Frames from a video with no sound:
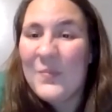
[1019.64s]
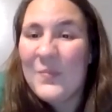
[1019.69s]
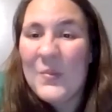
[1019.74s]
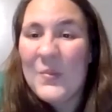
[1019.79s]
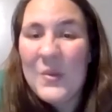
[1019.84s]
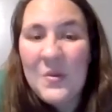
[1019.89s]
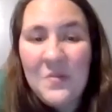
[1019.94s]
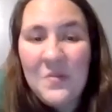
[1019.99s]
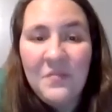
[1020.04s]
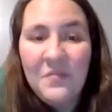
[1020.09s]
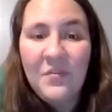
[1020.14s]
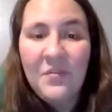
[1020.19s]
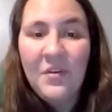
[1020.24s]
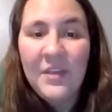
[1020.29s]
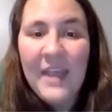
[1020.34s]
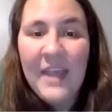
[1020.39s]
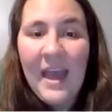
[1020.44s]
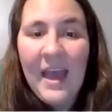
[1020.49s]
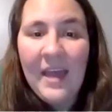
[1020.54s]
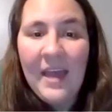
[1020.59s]

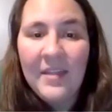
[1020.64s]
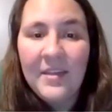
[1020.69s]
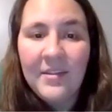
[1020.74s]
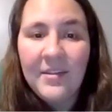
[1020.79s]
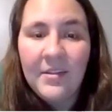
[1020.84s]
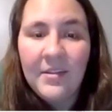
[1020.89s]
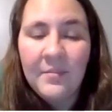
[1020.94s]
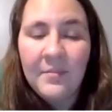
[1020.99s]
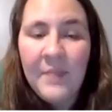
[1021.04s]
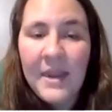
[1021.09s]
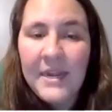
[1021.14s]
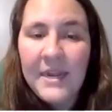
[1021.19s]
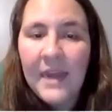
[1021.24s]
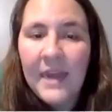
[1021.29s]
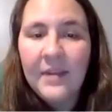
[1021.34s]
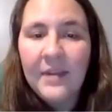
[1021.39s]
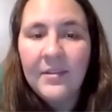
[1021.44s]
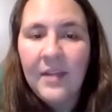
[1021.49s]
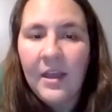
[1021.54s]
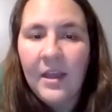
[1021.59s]
Beautiful. Yeah, this is my
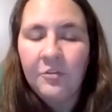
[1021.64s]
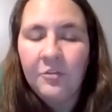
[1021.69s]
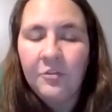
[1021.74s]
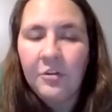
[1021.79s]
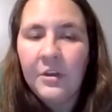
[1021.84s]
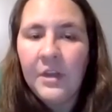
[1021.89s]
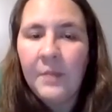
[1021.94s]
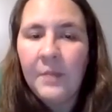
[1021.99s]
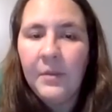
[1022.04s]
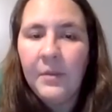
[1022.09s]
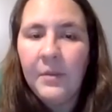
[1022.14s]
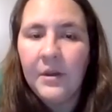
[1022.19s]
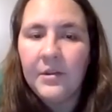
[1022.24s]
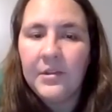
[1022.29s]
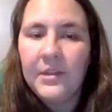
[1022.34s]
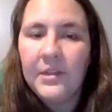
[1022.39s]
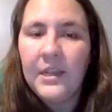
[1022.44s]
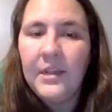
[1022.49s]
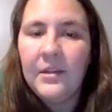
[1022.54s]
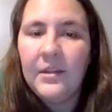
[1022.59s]
next 100 number.
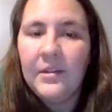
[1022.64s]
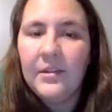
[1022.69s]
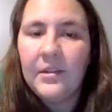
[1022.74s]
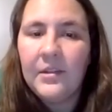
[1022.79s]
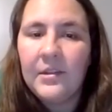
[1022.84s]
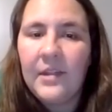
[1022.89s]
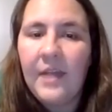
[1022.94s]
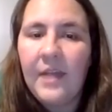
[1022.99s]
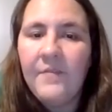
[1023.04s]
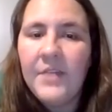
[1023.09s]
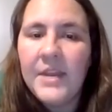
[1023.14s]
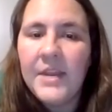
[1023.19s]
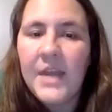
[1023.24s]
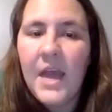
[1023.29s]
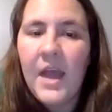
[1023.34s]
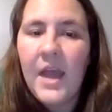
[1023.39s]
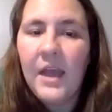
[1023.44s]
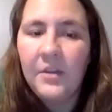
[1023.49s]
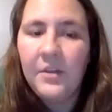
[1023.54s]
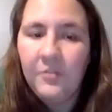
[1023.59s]

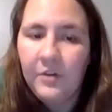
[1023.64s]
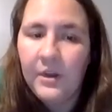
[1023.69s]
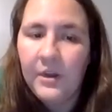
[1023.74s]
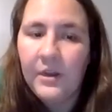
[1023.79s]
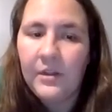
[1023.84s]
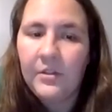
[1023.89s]
700,